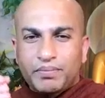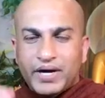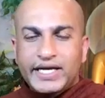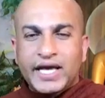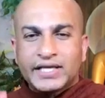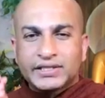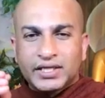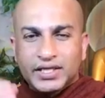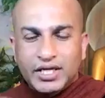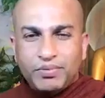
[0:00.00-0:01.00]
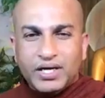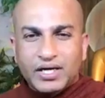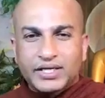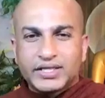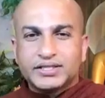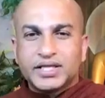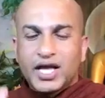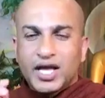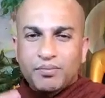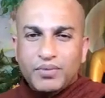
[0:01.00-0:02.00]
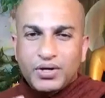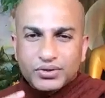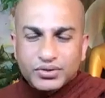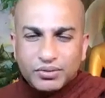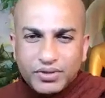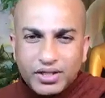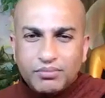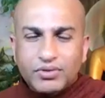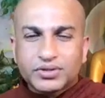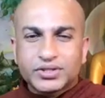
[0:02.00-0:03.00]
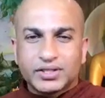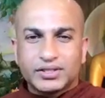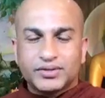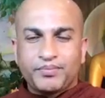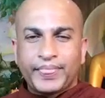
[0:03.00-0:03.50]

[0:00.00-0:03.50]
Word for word: financial difficulties because of the emotions